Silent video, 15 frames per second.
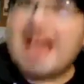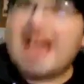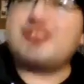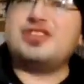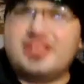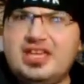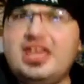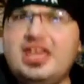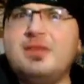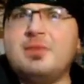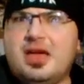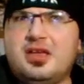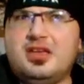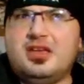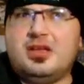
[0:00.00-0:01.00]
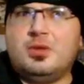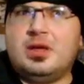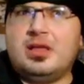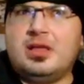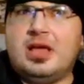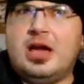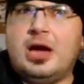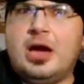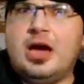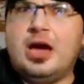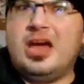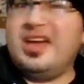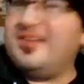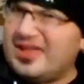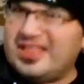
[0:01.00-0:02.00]
Actually, I think he might. You know what?
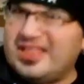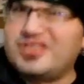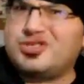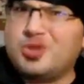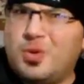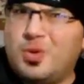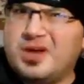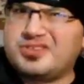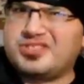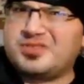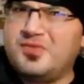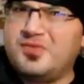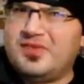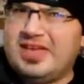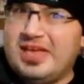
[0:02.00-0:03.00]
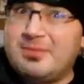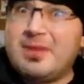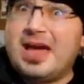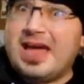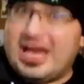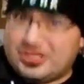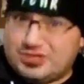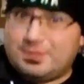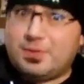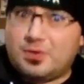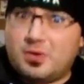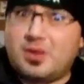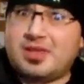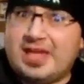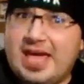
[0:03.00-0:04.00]
If I let Joe watch this movie, he might actually
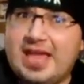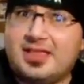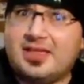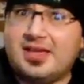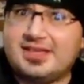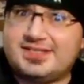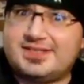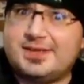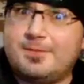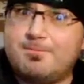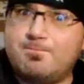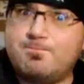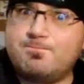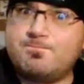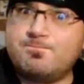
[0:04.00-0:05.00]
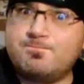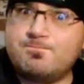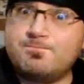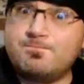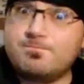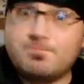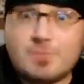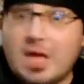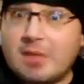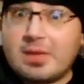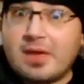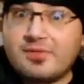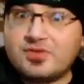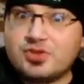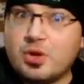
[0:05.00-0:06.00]
put her on the A list. I'm
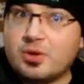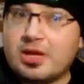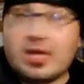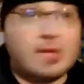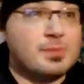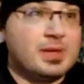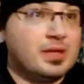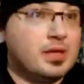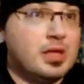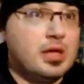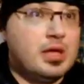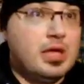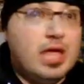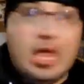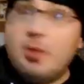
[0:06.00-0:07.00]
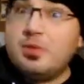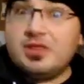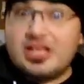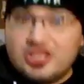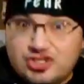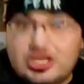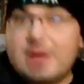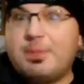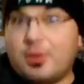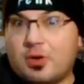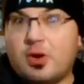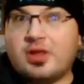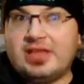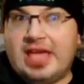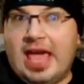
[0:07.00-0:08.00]
not even joking. I mean, he would legit
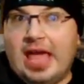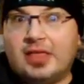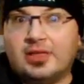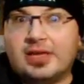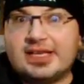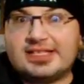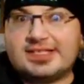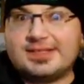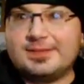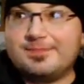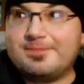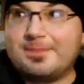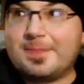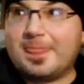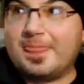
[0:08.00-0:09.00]
put her on the A list.